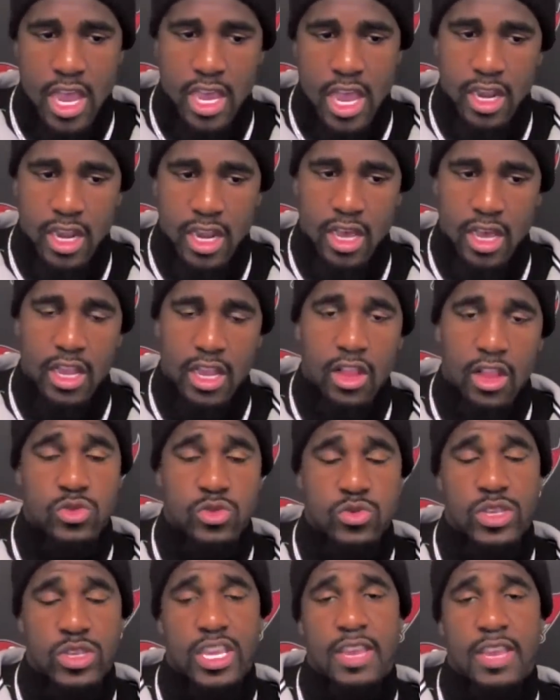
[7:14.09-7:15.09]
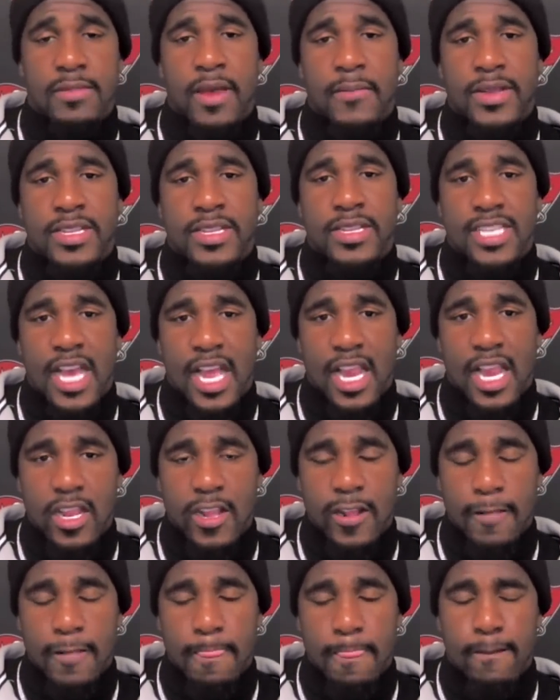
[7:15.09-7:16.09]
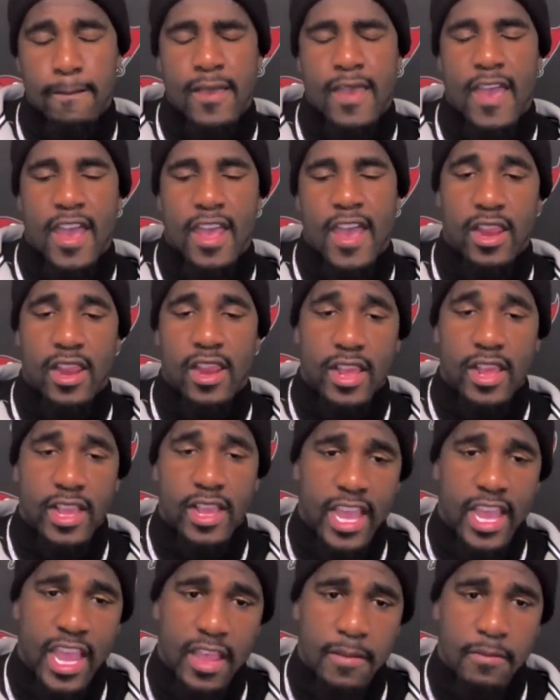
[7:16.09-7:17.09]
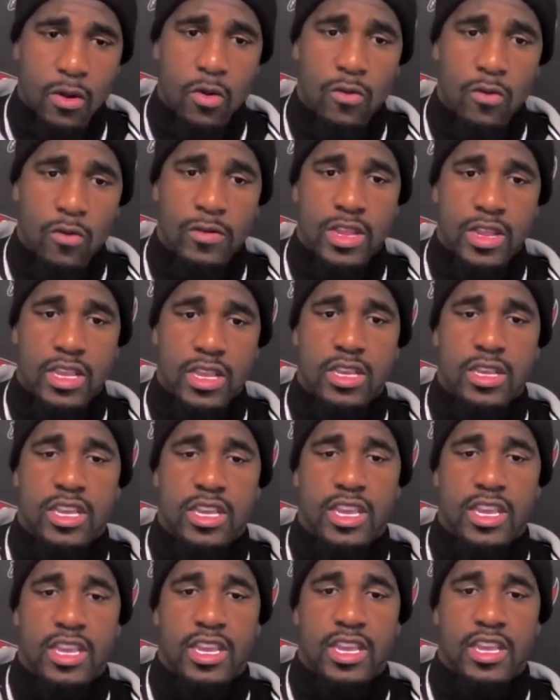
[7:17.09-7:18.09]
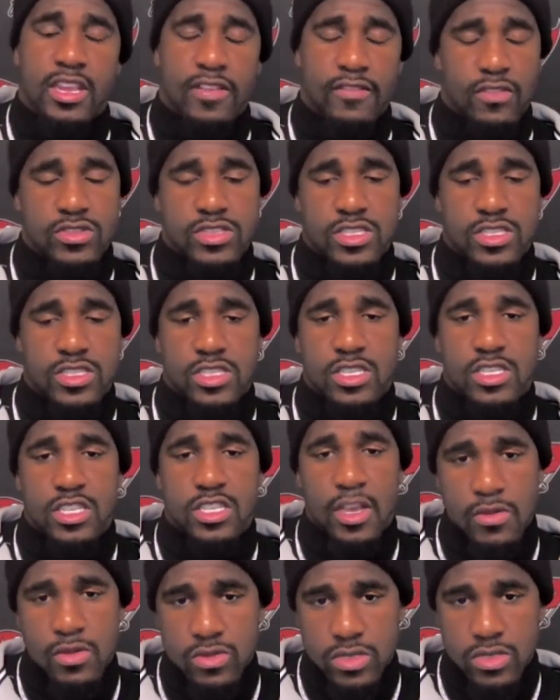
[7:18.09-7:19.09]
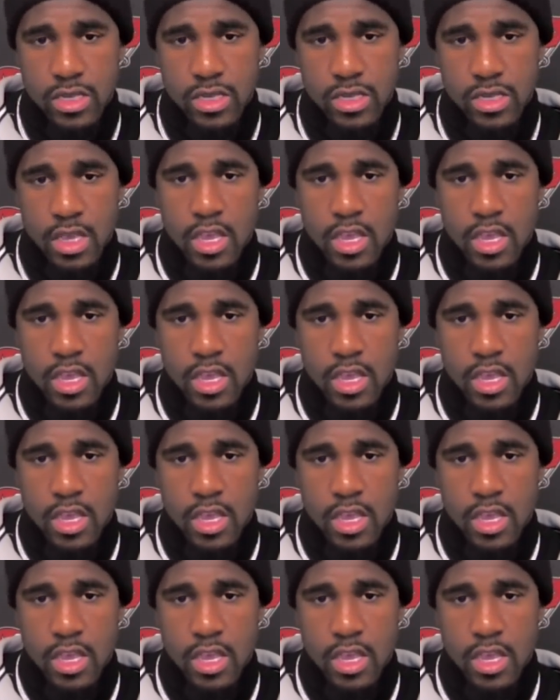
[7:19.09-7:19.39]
And as long as we keep that mentality and in the game, hopefully it converts to W's.